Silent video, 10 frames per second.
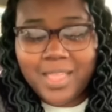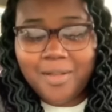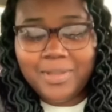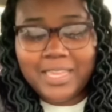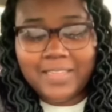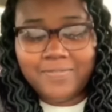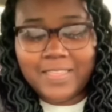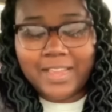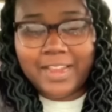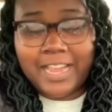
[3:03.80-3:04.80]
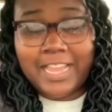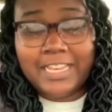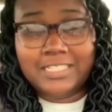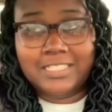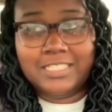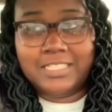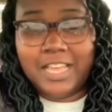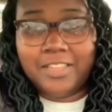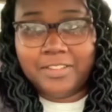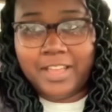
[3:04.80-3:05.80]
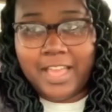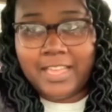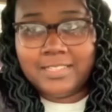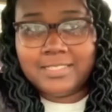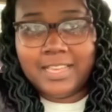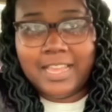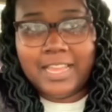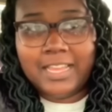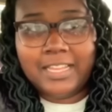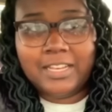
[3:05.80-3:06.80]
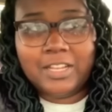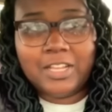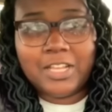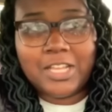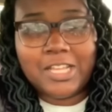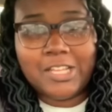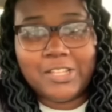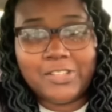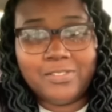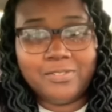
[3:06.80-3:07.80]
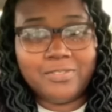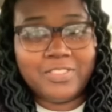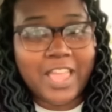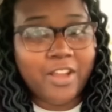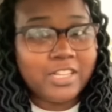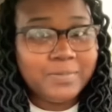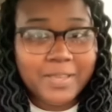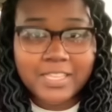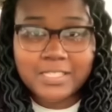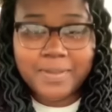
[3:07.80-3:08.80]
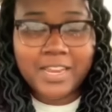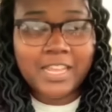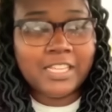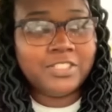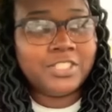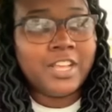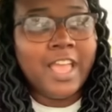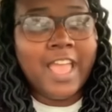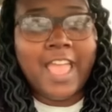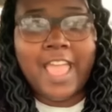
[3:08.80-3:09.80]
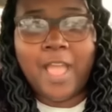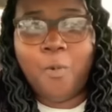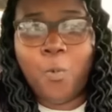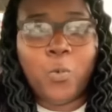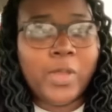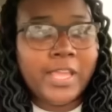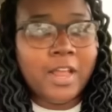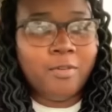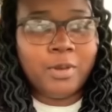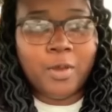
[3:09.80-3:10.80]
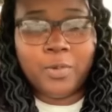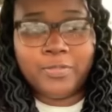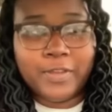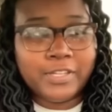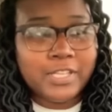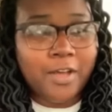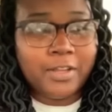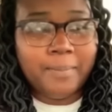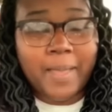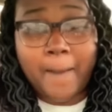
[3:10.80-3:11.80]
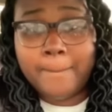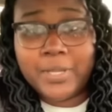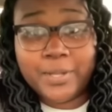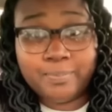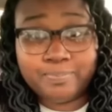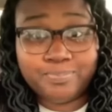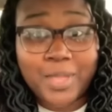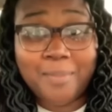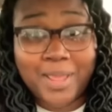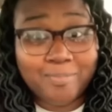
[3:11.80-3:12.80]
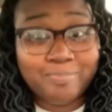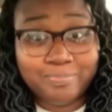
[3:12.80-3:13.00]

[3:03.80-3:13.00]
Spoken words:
we get there, and it's these other guys, and they're speaking Spanish. We don't know what they're talking about, but I'm like,